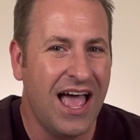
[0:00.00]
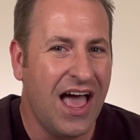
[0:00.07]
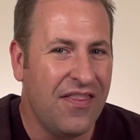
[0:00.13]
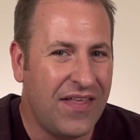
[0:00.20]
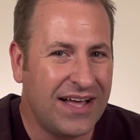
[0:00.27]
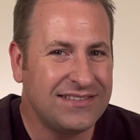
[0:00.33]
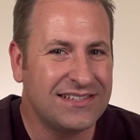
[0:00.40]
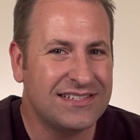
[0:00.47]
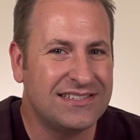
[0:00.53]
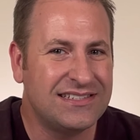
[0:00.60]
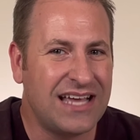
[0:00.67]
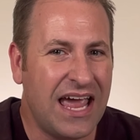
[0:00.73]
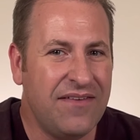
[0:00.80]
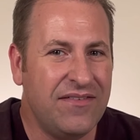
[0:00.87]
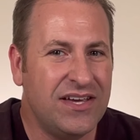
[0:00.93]
That's a
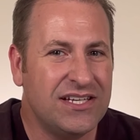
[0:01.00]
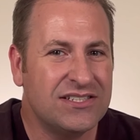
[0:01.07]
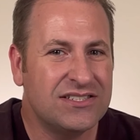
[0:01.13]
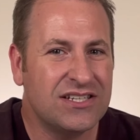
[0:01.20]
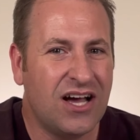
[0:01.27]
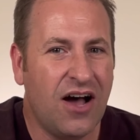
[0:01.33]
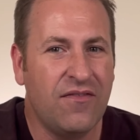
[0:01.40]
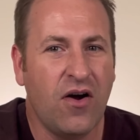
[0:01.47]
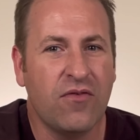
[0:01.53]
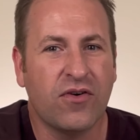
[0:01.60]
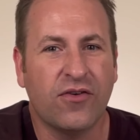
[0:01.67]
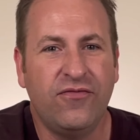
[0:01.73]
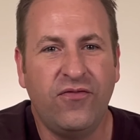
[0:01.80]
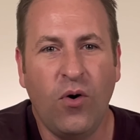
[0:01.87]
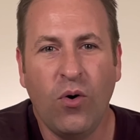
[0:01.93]
savings of over
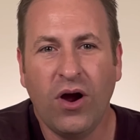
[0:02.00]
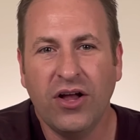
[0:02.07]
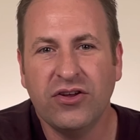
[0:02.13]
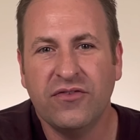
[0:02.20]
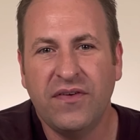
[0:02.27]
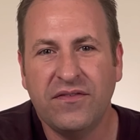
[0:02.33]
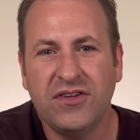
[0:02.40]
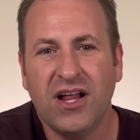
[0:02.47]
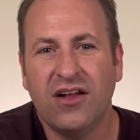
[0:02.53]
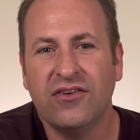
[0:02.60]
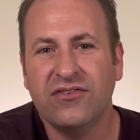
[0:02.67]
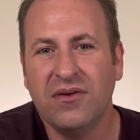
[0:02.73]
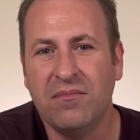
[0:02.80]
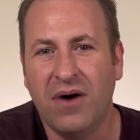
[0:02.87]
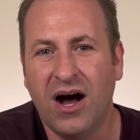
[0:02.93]
$450
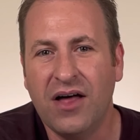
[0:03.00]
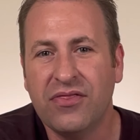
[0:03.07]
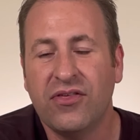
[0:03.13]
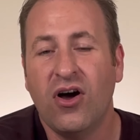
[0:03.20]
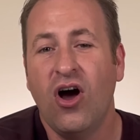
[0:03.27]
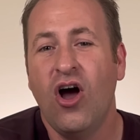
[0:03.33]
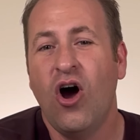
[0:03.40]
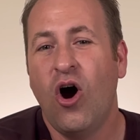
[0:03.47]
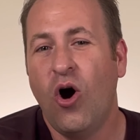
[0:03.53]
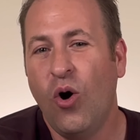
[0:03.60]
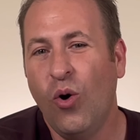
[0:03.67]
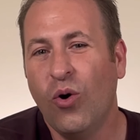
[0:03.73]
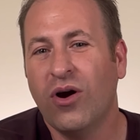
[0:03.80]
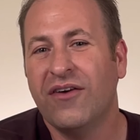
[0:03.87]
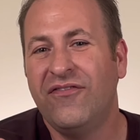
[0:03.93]
a month
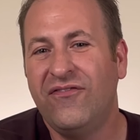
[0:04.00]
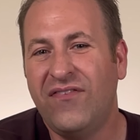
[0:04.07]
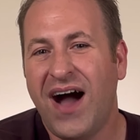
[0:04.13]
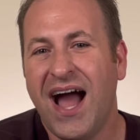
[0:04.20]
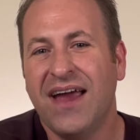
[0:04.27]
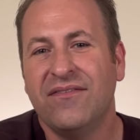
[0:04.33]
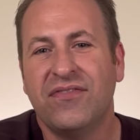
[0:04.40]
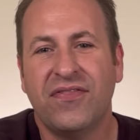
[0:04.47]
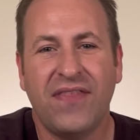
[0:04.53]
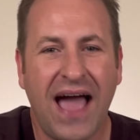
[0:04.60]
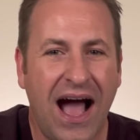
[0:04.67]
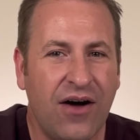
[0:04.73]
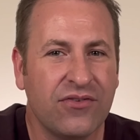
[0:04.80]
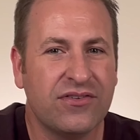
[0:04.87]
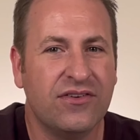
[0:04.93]
or
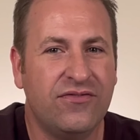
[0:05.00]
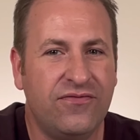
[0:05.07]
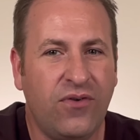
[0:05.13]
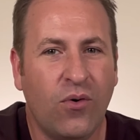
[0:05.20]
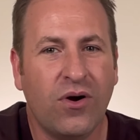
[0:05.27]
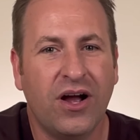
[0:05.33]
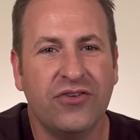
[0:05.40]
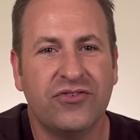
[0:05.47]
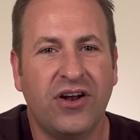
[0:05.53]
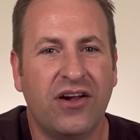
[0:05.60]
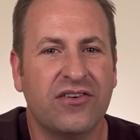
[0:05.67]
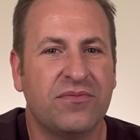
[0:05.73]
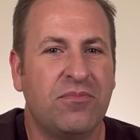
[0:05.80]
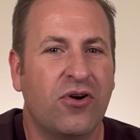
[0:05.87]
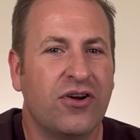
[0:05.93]
$5,400 per